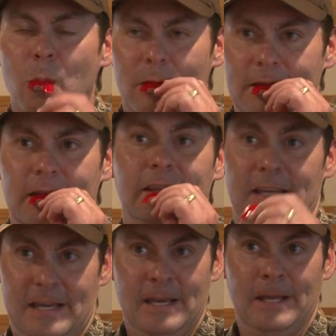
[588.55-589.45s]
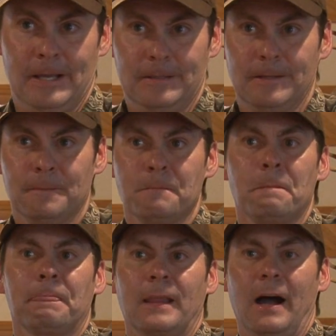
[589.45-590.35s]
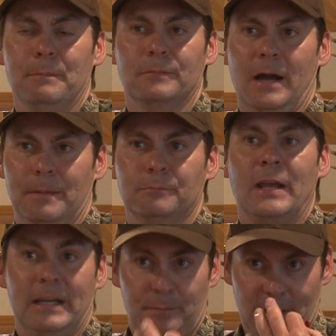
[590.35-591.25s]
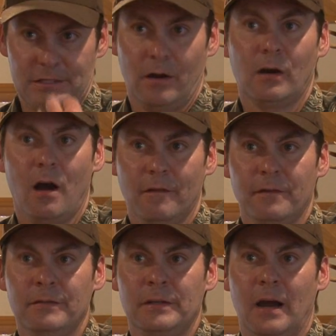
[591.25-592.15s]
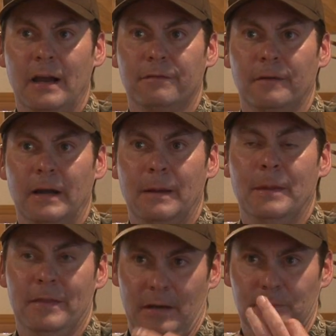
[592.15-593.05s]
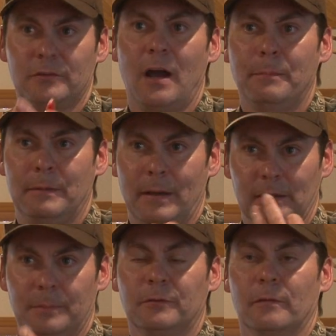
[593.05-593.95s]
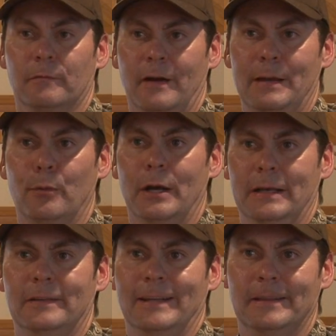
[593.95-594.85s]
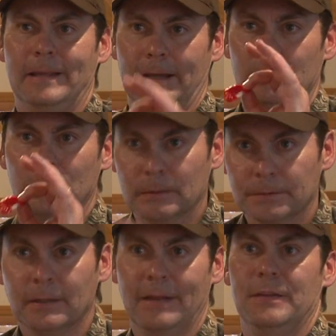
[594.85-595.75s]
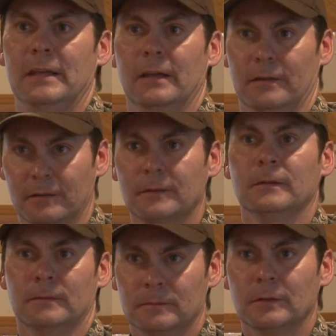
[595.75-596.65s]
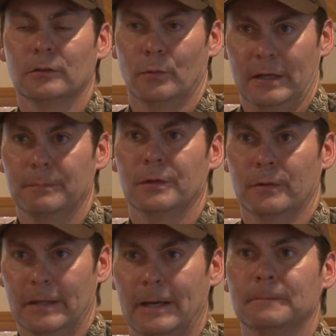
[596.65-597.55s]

And then at the end, I'm taking my tongue off of the diaphragm, and then I'm stopping my lips from vibrating to get that at the end. Is the way I'm doing that.